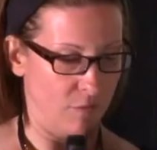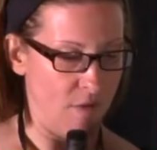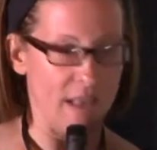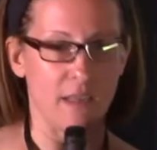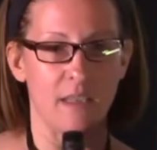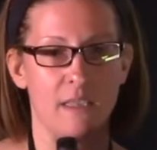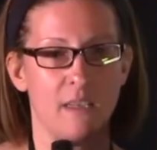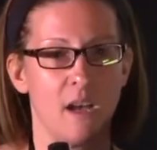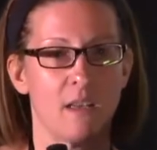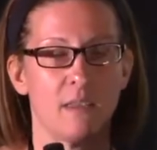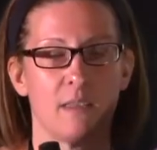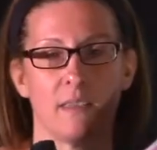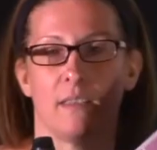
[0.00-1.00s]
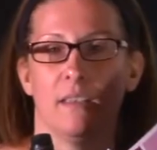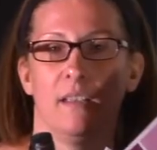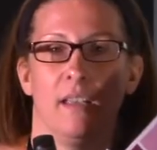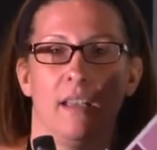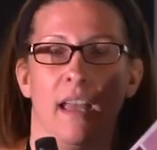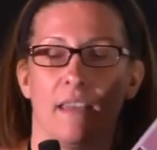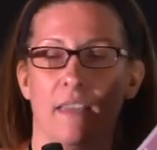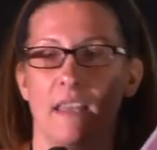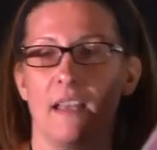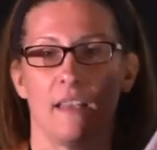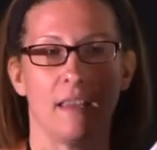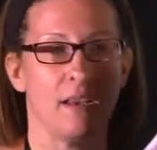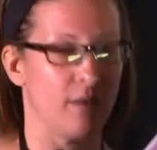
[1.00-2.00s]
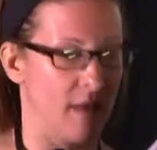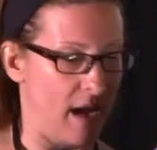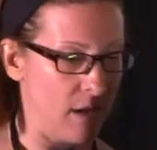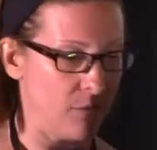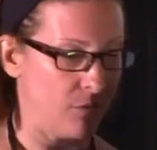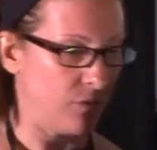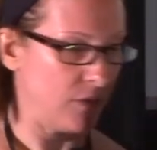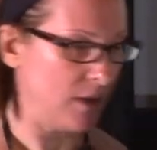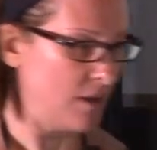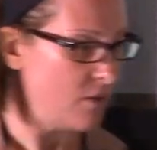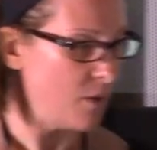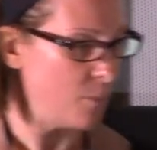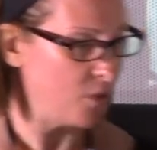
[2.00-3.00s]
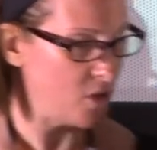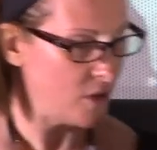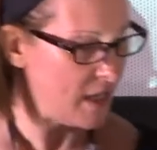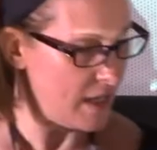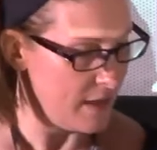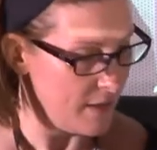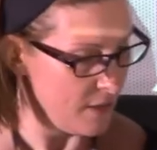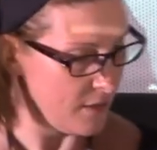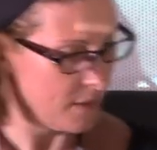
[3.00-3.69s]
finally does, at the end of their life, you know, you put your kid in there